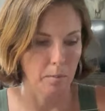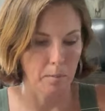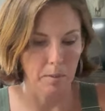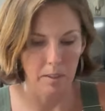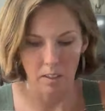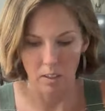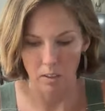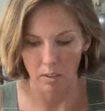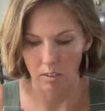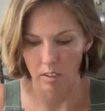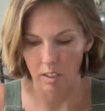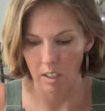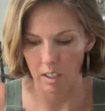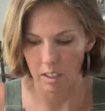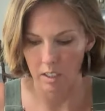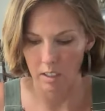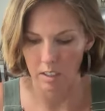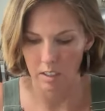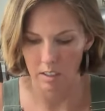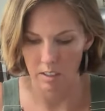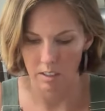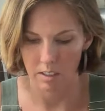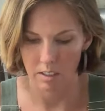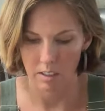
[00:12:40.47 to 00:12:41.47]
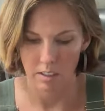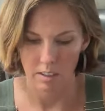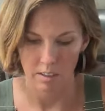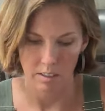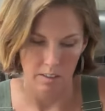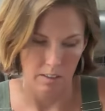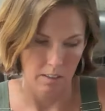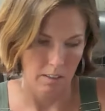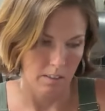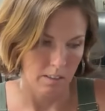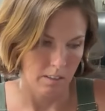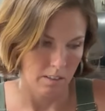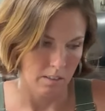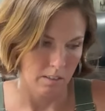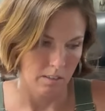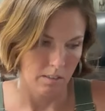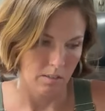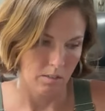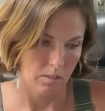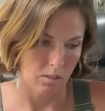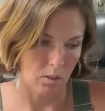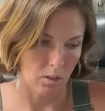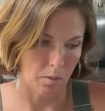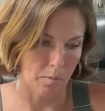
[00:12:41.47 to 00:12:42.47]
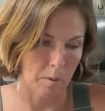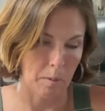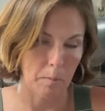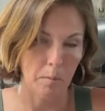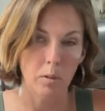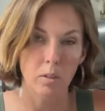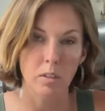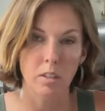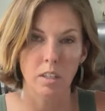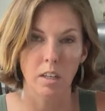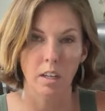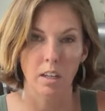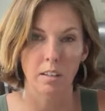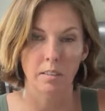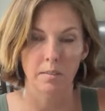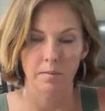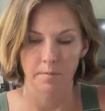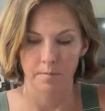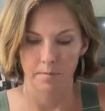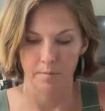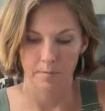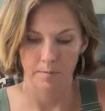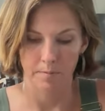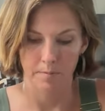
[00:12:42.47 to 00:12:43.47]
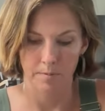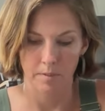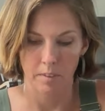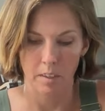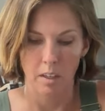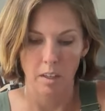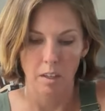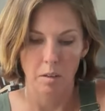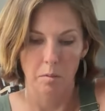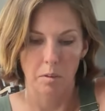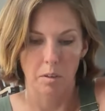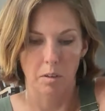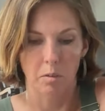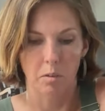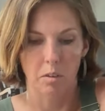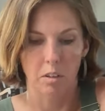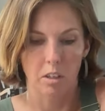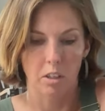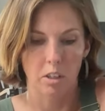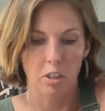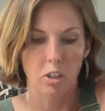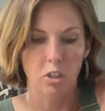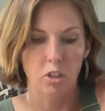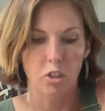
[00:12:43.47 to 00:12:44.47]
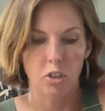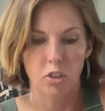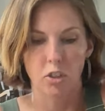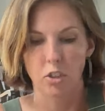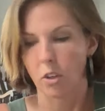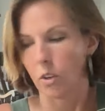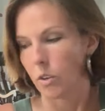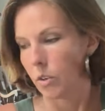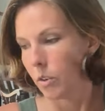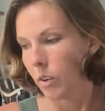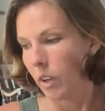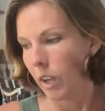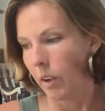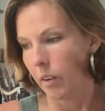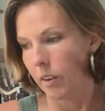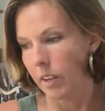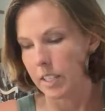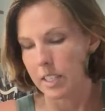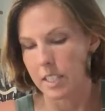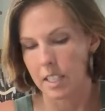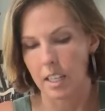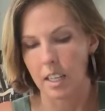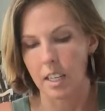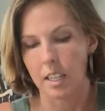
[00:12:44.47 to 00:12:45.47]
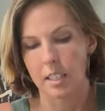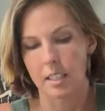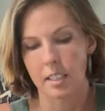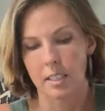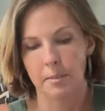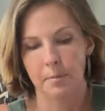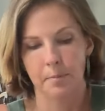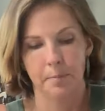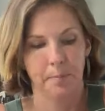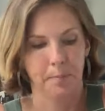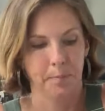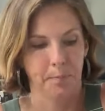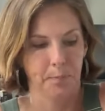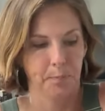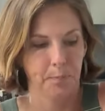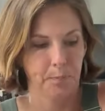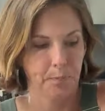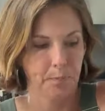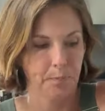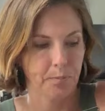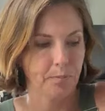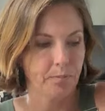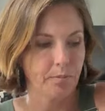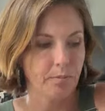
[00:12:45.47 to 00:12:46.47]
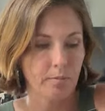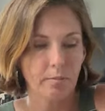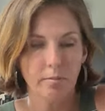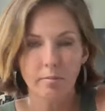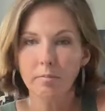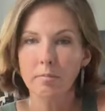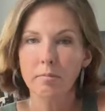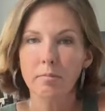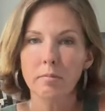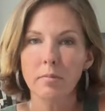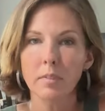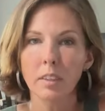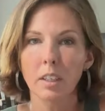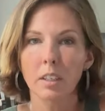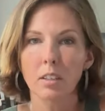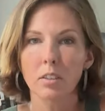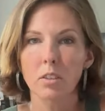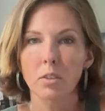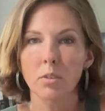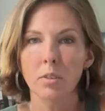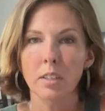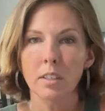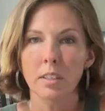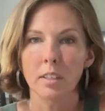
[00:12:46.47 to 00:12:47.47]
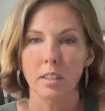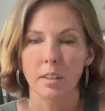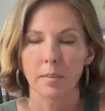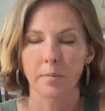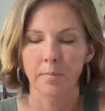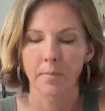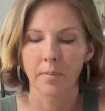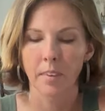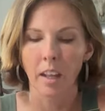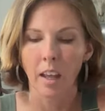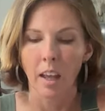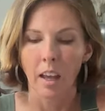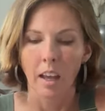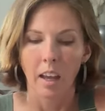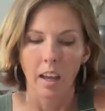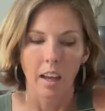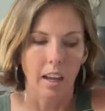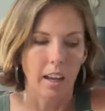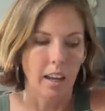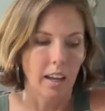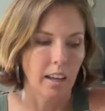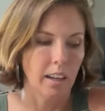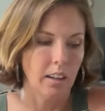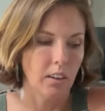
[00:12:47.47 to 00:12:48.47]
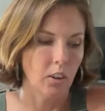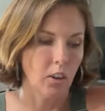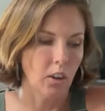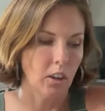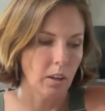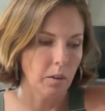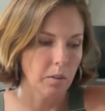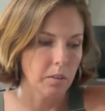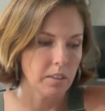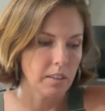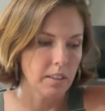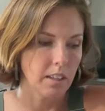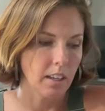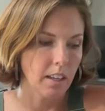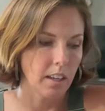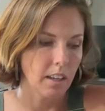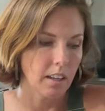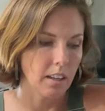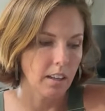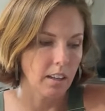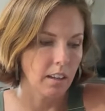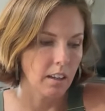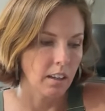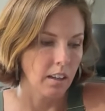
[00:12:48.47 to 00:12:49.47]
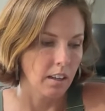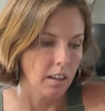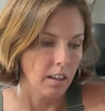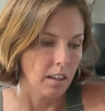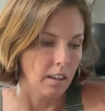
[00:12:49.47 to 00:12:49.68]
been doing it, so I'm almost done. But I wanted to show you how I did it. It's so easy. And y'all, I was thinking,